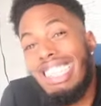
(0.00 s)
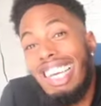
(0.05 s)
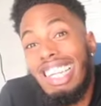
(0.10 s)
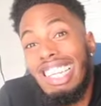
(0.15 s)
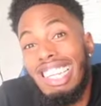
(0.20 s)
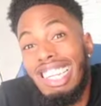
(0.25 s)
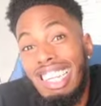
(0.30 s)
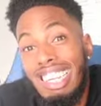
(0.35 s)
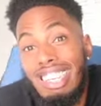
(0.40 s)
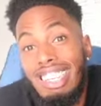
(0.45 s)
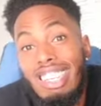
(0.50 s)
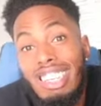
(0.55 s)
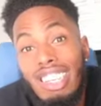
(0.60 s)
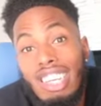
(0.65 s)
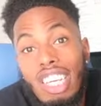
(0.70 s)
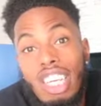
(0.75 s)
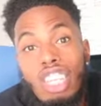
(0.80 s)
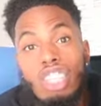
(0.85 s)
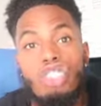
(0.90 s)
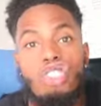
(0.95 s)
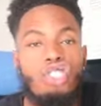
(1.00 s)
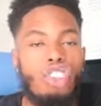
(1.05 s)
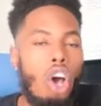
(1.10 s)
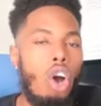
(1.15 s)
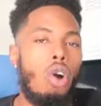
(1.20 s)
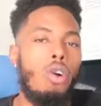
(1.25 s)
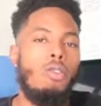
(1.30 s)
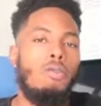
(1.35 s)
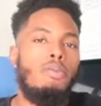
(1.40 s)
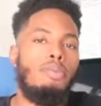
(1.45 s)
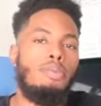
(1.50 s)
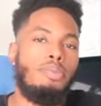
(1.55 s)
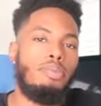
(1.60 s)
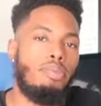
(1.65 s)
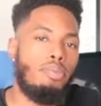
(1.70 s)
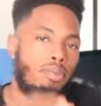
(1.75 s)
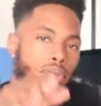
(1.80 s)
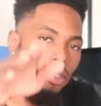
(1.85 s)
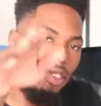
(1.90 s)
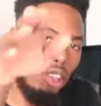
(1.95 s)
chilling. So,
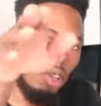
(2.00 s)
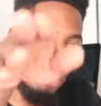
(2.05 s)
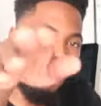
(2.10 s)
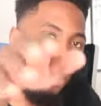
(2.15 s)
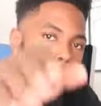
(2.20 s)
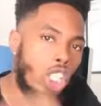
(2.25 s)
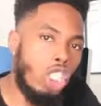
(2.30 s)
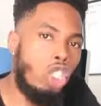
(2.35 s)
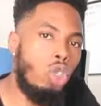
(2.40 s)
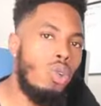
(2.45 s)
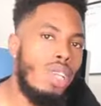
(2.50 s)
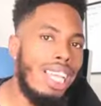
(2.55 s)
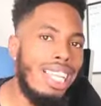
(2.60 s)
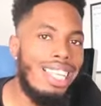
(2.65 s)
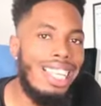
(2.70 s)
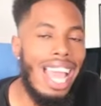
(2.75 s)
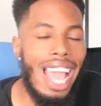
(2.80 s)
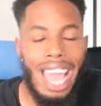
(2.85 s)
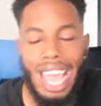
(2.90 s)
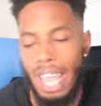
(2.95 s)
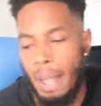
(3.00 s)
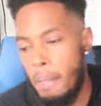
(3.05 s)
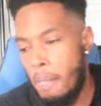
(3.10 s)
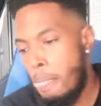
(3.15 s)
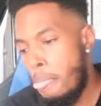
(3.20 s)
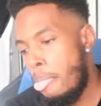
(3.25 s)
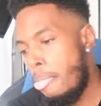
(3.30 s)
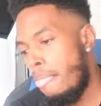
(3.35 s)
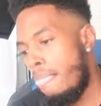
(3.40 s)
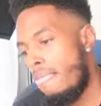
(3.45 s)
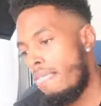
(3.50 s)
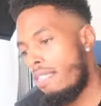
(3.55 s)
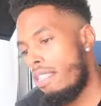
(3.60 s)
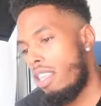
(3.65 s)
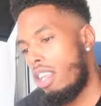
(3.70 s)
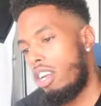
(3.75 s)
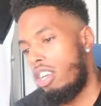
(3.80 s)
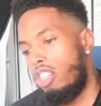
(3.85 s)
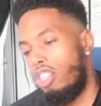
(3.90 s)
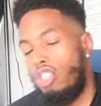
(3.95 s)
once you get that,
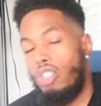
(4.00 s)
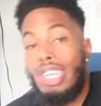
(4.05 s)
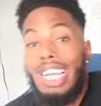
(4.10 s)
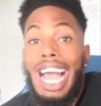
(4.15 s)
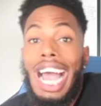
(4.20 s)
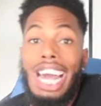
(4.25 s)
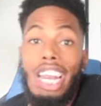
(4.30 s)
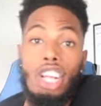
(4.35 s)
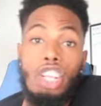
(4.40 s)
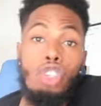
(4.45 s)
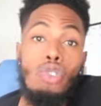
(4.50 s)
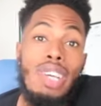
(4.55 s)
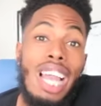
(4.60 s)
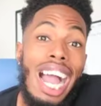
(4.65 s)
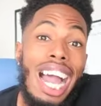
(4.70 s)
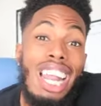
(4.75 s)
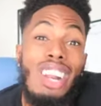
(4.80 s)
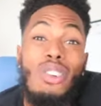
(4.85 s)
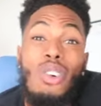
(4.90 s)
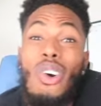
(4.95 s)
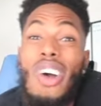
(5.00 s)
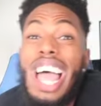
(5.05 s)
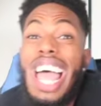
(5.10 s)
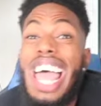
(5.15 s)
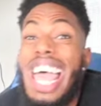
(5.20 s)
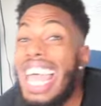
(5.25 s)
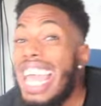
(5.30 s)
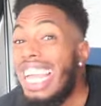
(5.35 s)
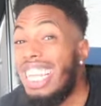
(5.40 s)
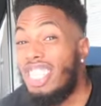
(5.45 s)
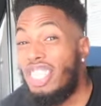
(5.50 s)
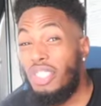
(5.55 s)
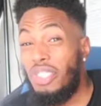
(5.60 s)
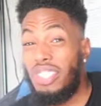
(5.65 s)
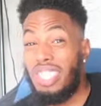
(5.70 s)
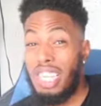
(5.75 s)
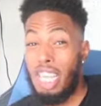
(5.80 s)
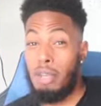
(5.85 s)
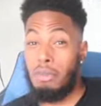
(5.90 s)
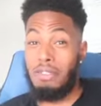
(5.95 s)
you got her on edge. You
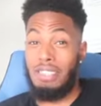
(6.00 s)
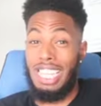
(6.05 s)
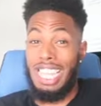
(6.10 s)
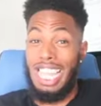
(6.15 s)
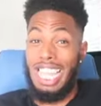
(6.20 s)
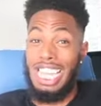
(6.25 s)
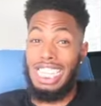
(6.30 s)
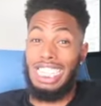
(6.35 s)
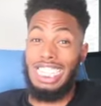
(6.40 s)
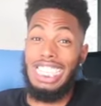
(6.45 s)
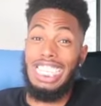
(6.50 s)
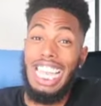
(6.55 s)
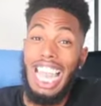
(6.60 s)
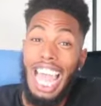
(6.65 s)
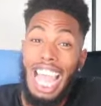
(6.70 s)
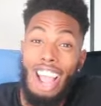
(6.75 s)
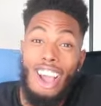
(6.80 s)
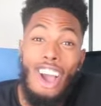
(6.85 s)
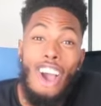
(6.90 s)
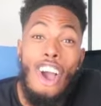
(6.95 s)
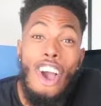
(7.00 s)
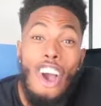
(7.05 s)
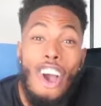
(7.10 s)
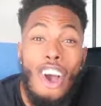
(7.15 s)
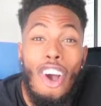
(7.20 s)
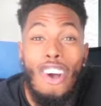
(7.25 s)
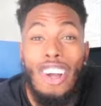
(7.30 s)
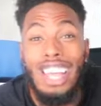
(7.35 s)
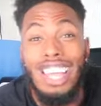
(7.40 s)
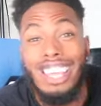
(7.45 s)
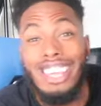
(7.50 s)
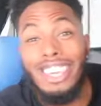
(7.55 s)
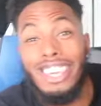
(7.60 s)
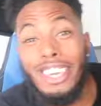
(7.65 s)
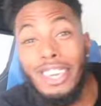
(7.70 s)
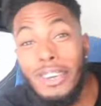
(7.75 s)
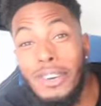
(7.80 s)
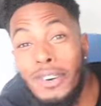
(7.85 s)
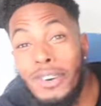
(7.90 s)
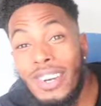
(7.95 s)
see what I'm saying? She like, oh, he
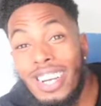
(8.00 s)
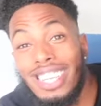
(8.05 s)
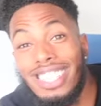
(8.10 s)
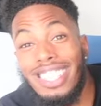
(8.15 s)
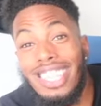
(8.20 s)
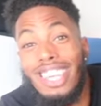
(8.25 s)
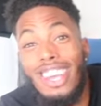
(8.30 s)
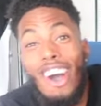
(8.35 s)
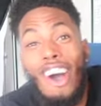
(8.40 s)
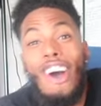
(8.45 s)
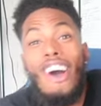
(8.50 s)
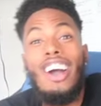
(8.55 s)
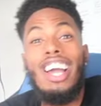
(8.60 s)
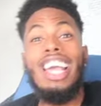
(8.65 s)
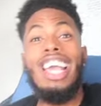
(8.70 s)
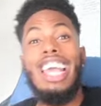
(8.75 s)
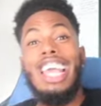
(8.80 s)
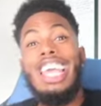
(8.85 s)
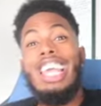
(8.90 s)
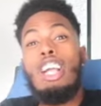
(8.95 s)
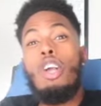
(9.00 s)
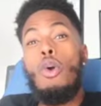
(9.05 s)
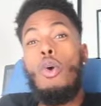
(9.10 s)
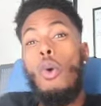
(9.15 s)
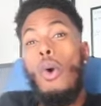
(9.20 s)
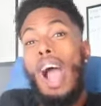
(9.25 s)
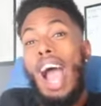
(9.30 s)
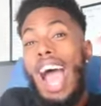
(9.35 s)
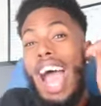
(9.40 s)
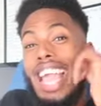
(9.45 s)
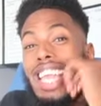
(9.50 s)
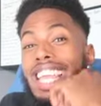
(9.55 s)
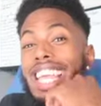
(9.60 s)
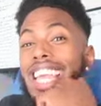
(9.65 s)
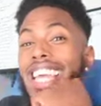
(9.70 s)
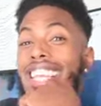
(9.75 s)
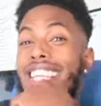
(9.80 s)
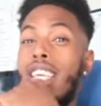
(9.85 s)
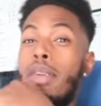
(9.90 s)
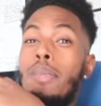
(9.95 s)
cute, because he
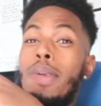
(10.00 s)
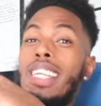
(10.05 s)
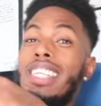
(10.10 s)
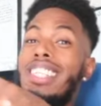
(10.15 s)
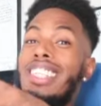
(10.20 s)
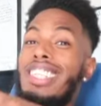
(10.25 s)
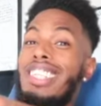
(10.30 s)
quiet, he be